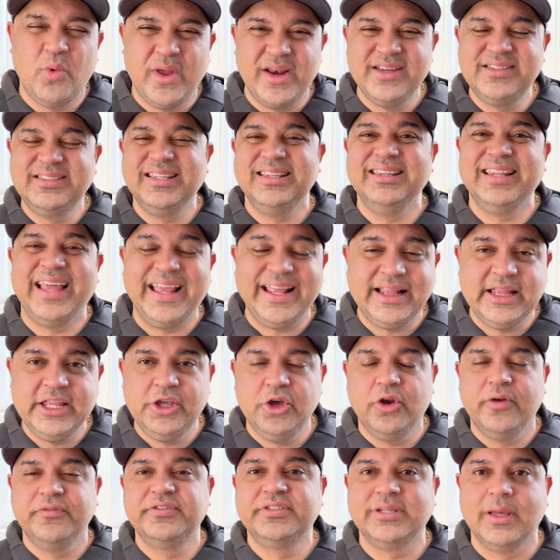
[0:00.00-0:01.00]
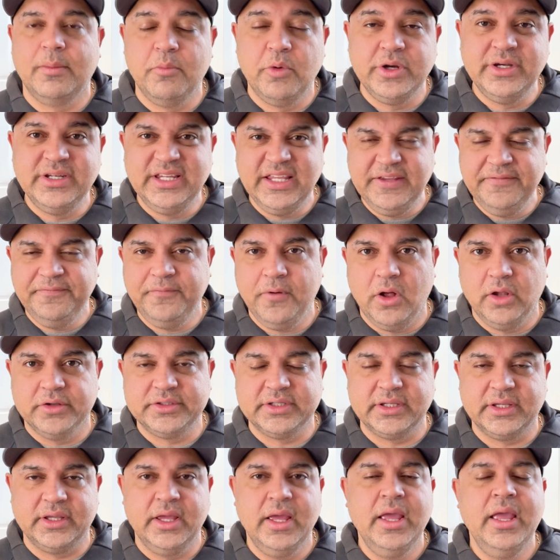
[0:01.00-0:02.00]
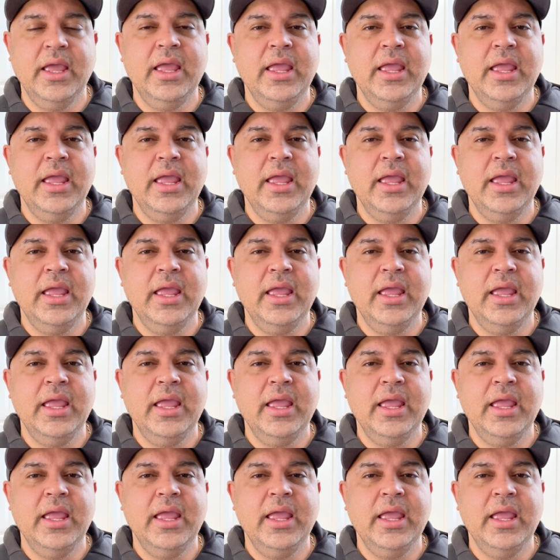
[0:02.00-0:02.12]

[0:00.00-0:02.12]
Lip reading: What is the likelihood of someone defaulting?